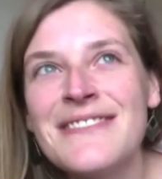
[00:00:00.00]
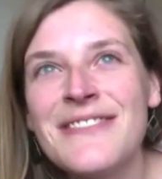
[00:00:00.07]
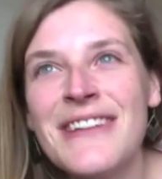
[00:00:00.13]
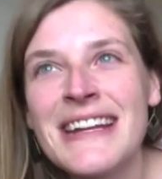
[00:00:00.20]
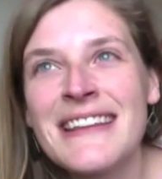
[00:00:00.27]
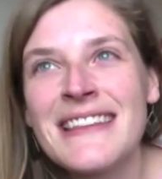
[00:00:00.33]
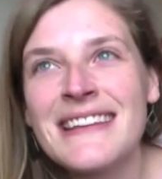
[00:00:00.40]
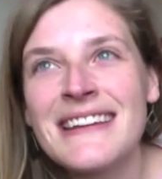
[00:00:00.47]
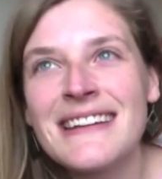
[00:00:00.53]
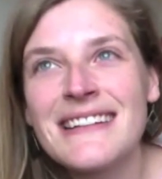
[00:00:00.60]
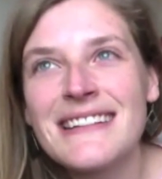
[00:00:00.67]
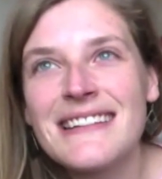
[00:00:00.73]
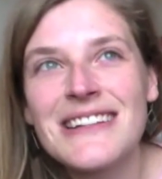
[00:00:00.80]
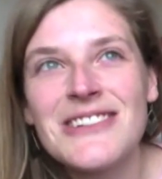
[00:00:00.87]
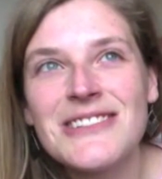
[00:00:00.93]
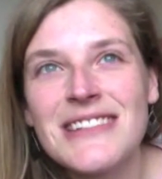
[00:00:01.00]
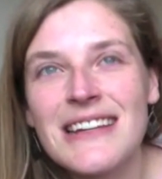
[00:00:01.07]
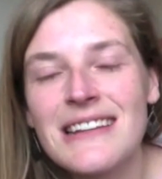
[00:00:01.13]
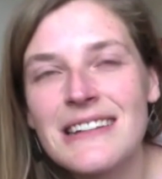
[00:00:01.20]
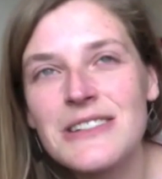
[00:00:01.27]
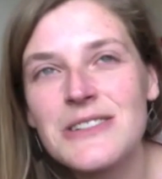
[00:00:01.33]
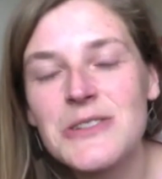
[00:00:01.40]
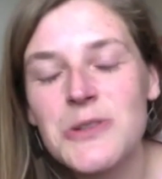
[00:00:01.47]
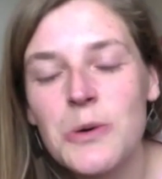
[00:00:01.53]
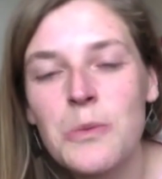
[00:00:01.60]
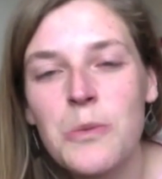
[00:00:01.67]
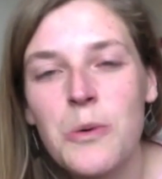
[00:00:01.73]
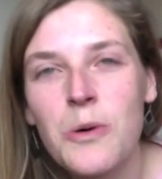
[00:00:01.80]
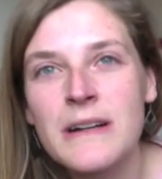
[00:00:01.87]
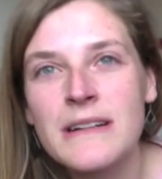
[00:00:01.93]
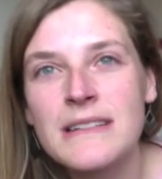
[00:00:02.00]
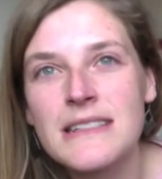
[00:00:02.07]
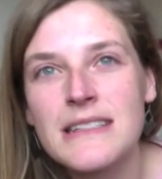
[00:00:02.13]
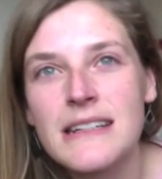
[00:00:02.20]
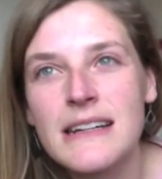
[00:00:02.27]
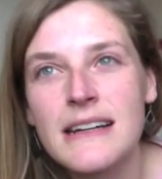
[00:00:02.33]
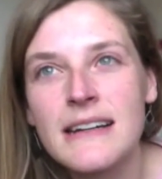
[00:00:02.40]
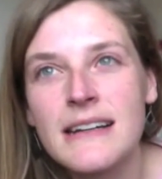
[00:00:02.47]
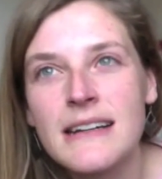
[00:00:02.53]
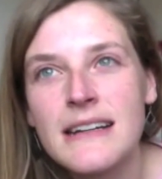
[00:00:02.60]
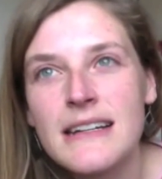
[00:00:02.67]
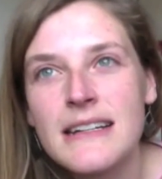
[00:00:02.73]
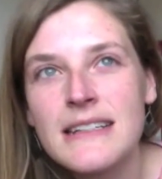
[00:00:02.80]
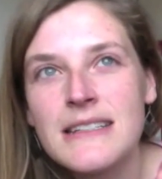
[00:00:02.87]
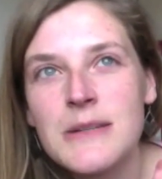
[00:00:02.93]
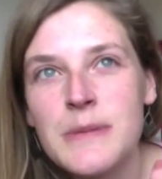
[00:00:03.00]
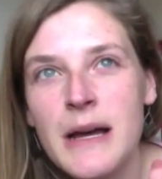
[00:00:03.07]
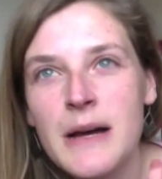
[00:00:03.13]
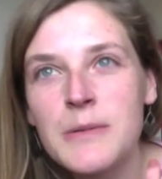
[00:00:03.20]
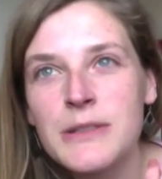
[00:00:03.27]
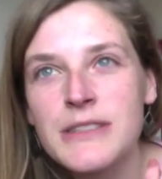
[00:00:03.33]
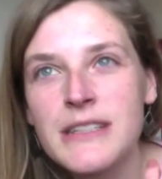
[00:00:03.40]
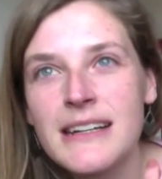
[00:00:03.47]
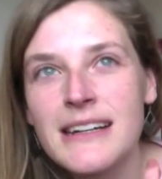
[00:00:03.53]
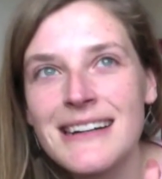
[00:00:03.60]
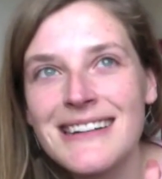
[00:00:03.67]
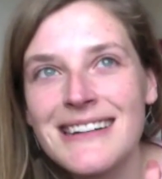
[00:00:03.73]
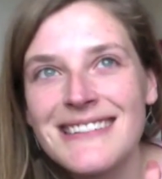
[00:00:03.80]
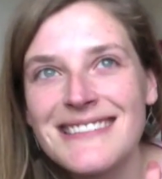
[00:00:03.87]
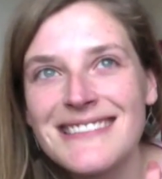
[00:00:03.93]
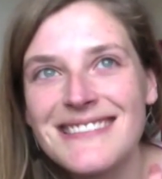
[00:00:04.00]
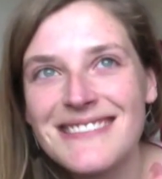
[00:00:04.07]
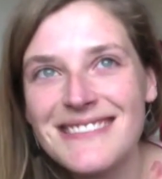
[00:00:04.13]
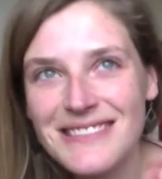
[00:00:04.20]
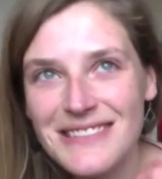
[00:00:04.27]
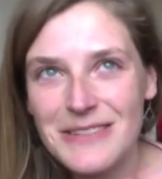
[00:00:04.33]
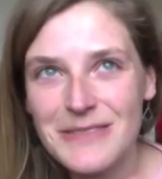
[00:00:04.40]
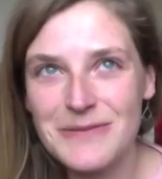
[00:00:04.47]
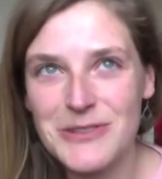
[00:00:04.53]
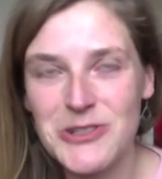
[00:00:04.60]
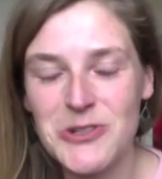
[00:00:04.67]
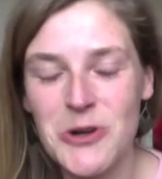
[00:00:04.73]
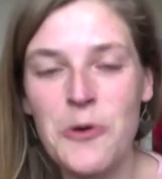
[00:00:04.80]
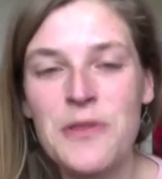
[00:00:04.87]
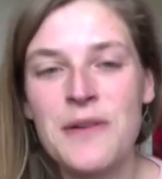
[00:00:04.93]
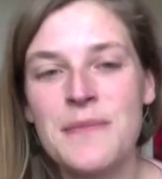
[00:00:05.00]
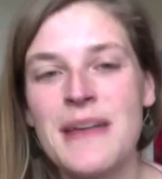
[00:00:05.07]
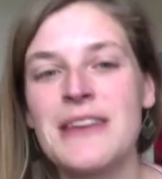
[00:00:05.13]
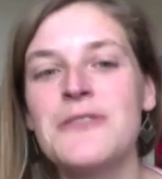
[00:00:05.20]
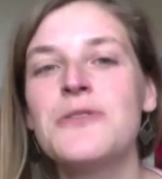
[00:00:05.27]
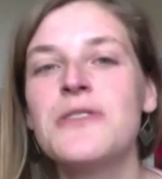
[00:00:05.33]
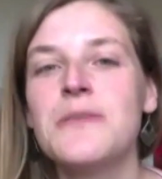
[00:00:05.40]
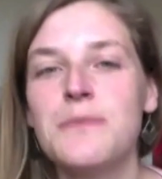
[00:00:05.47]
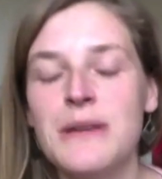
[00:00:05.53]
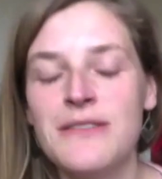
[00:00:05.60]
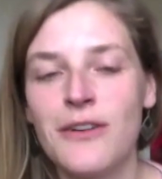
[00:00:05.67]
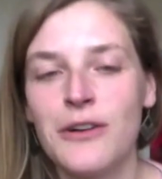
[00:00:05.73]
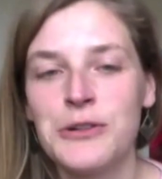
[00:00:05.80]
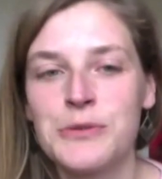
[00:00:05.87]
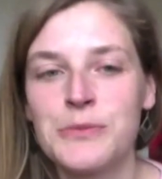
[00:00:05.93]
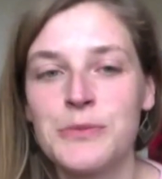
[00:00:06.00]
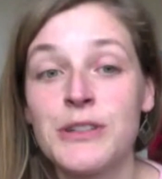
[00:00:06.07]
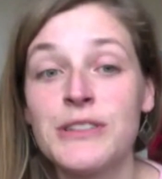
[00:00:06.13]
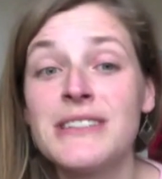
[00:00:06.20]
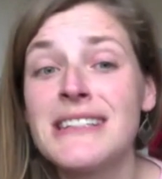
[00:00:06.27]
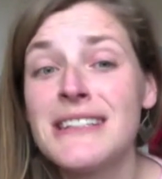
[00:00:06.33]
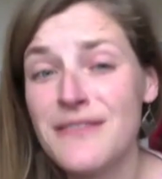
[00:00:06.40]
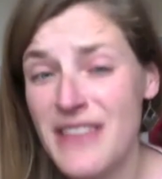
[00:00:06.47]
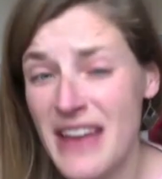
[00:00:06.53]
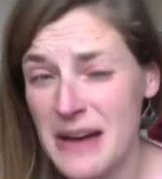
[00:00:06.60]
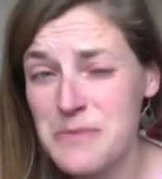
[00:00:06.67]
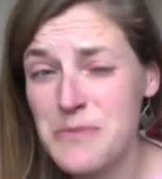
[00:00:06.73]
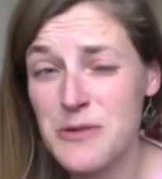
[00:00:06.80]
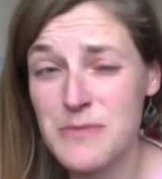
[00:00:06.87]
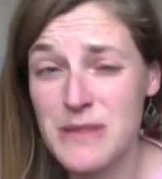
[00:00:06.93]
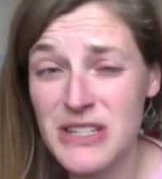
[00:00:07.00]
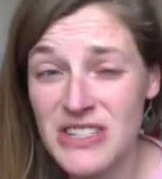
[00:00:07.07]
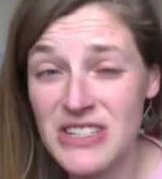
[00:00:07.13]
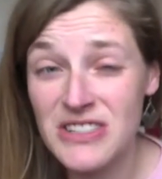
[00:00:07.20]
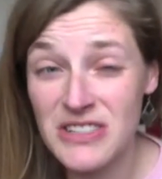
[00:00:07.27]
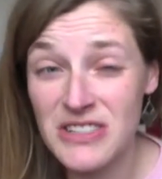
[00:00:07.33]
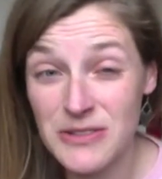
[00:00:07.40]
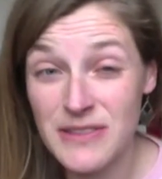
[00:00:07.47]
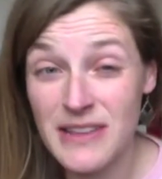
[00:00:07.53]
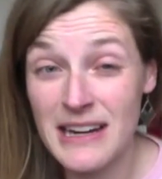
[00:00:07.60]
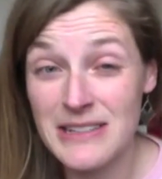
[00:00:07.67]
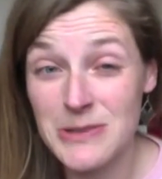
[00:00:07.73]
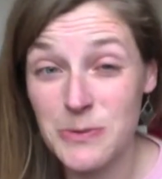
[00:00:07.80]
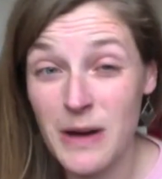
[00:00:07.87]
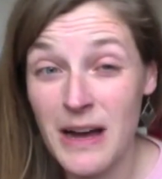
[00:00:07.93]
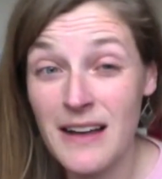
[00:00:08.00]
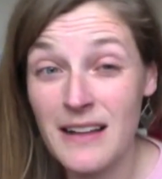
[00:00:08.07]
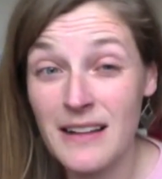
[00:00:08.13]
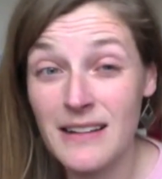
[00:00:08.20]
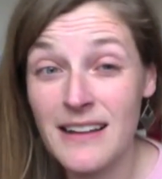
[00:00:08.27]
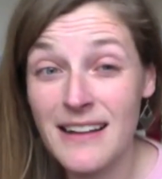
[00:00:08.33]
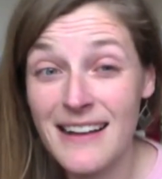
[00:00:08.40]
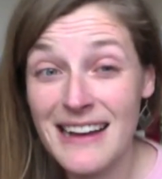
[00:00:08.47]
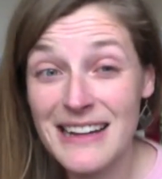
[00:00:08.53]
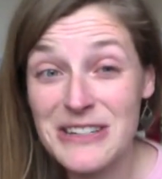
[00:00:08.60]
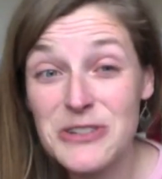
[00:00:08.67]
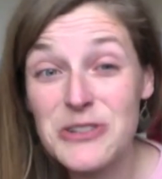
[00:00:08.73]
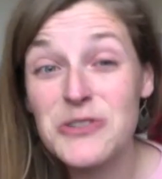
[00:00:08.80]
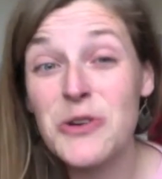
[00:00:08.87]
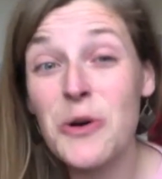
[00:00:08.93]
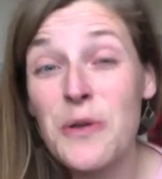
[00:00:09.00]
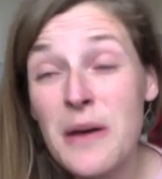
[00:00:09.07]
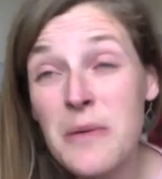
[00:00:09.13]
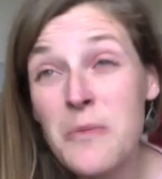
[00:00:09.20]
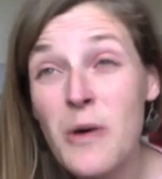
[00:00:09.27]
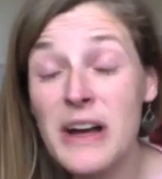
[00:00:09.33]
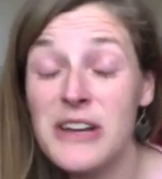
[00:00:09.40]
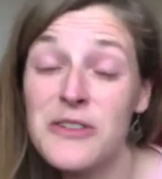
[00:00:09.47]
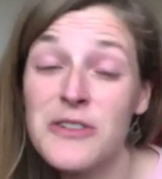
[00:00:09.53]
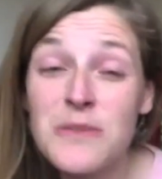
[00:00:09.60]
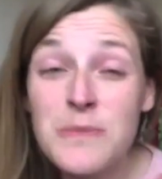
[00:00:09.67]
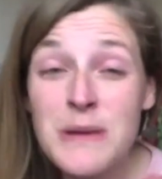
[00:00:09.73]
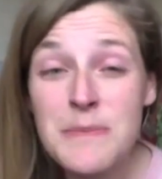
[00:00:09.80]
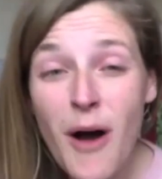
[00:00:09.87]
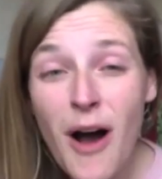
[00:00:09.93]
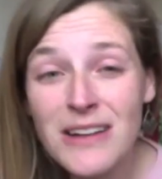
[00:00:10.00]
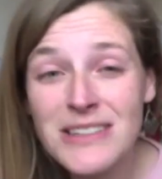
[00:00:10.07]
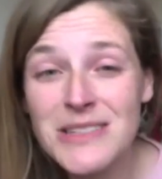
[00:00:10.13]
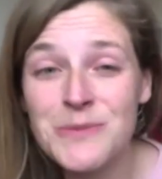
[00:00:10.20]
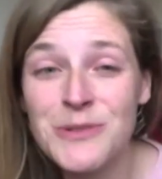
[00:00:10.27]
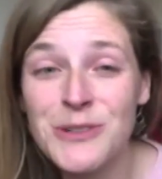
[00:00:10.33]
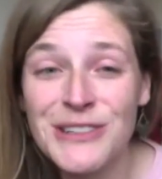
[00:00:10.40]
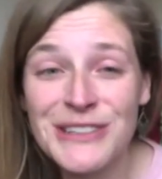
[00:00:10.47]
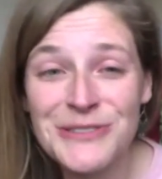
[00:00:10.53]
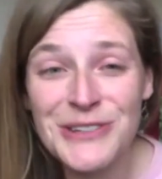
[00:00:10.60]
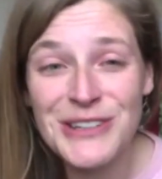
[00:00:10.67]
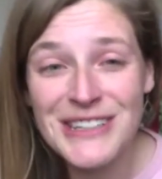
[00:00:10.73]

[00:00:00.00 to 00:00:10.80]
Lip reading: And if anything, like you said, like it's so important to be able to show them that you can be vulnerable, to give them permission to do that as well, and to show them what could be possible